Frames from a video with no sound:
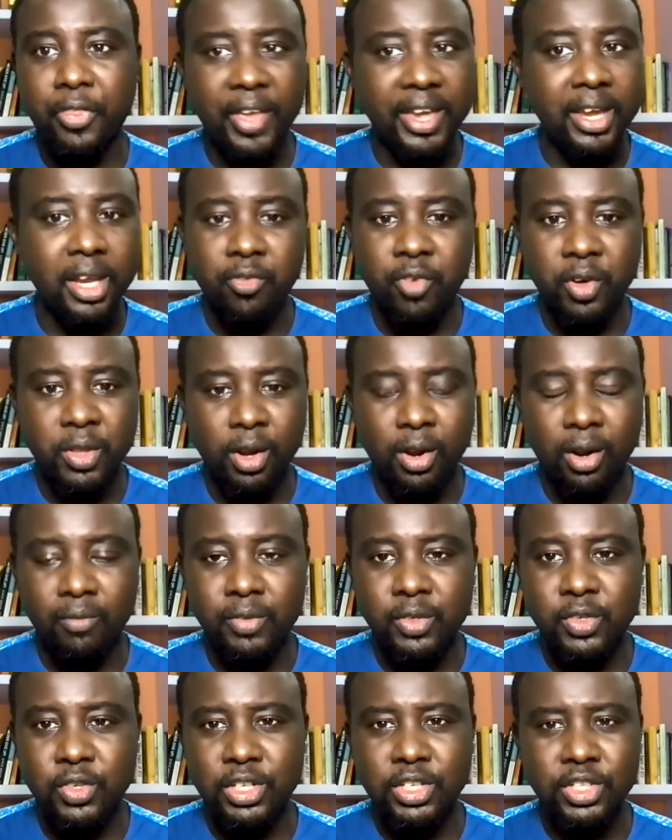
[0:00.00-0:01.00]
Thank you for the
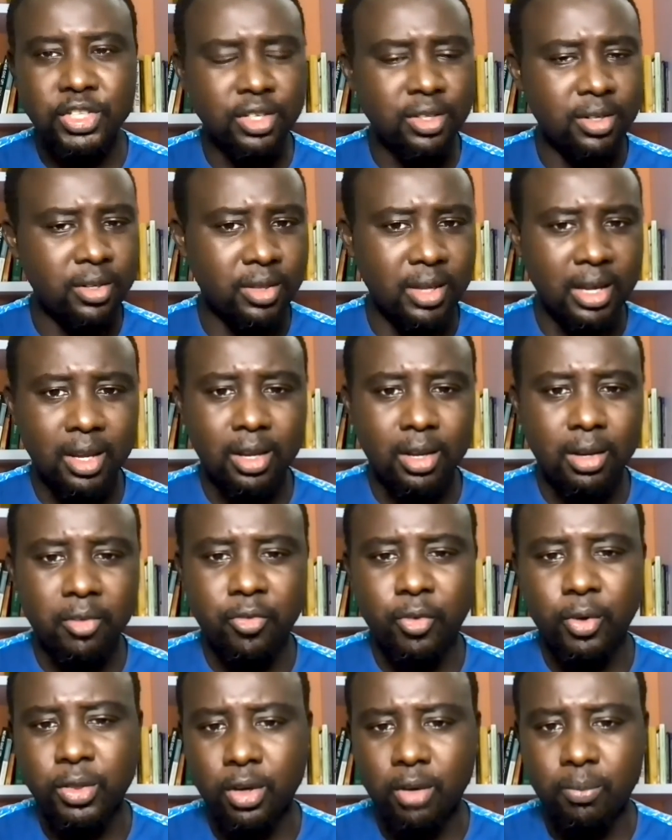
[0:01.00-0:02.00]
conversation. Thank
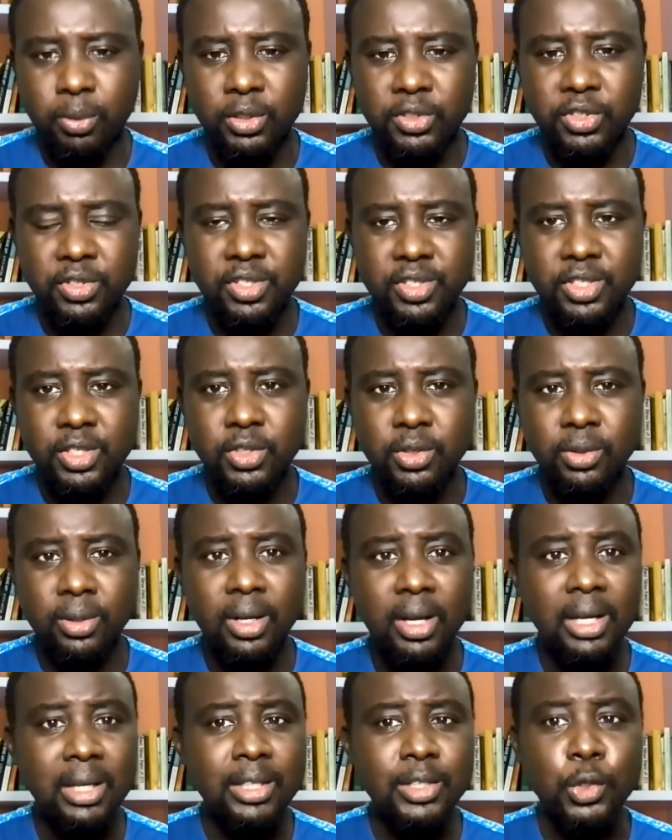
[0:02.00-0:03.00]
you for the opportunity
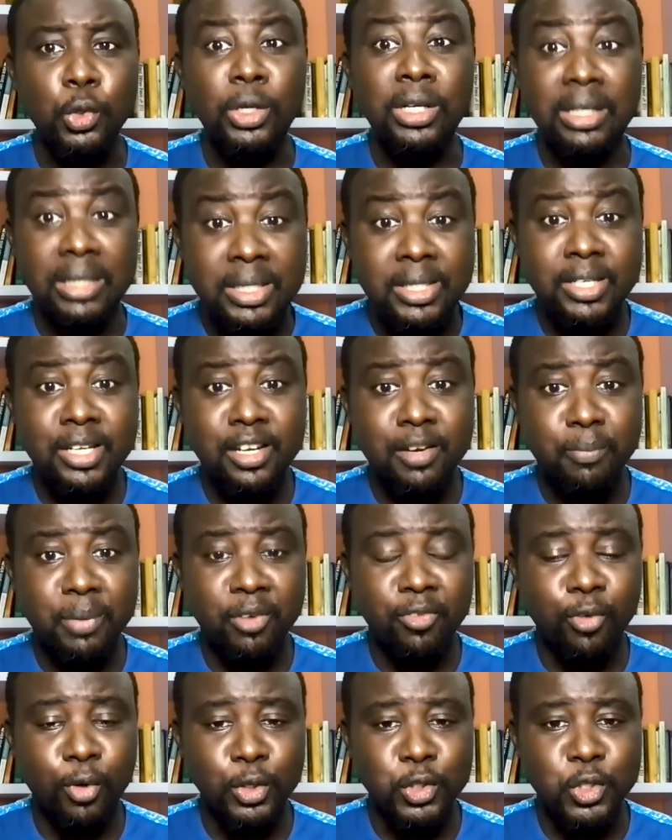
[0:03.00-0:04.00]
to listen
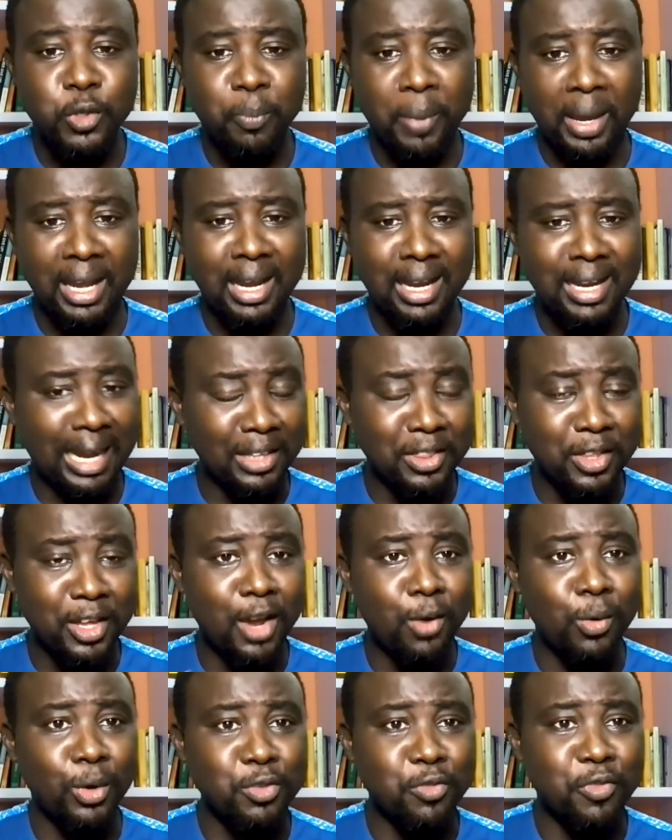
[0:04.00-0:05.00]
before speaking. I
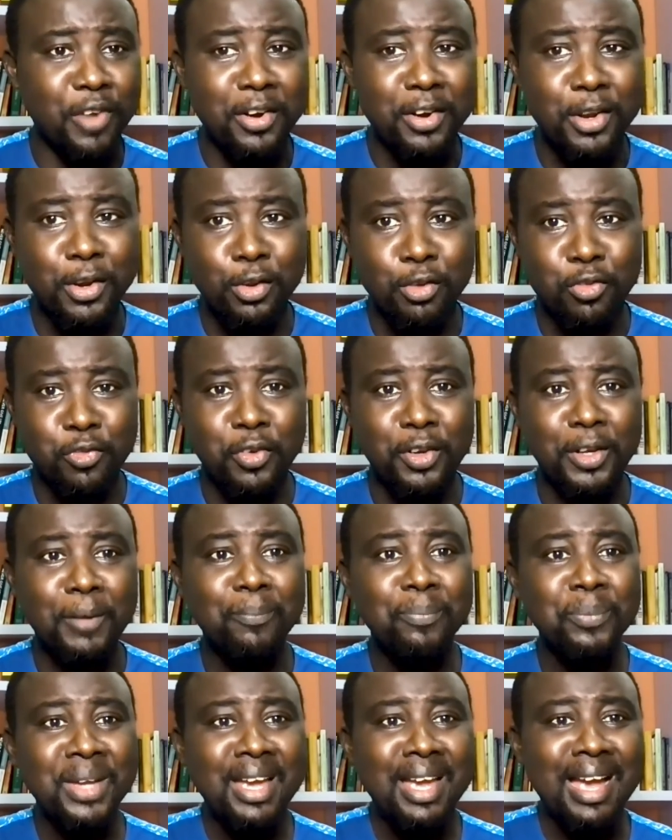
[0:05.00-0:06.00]
think it was very
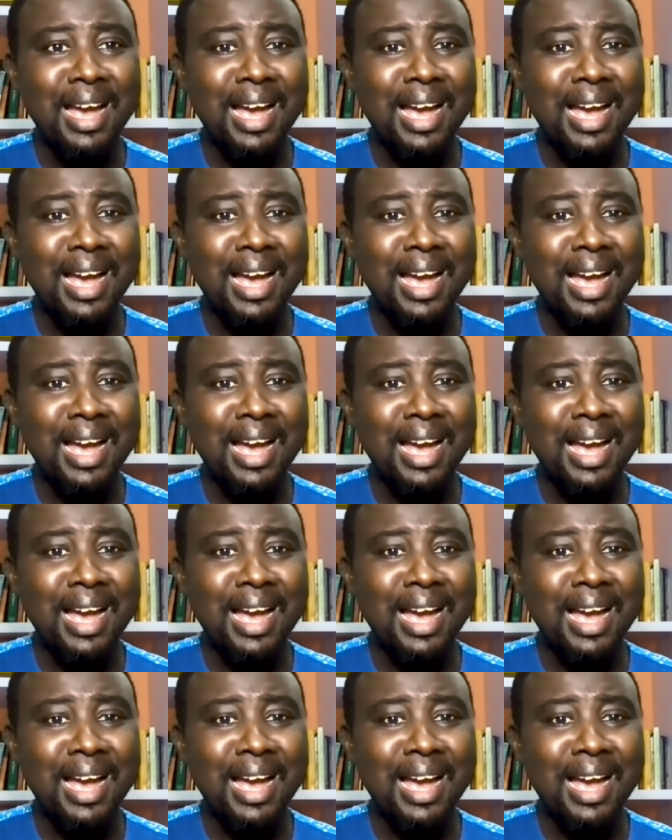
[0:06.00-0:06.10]
useful.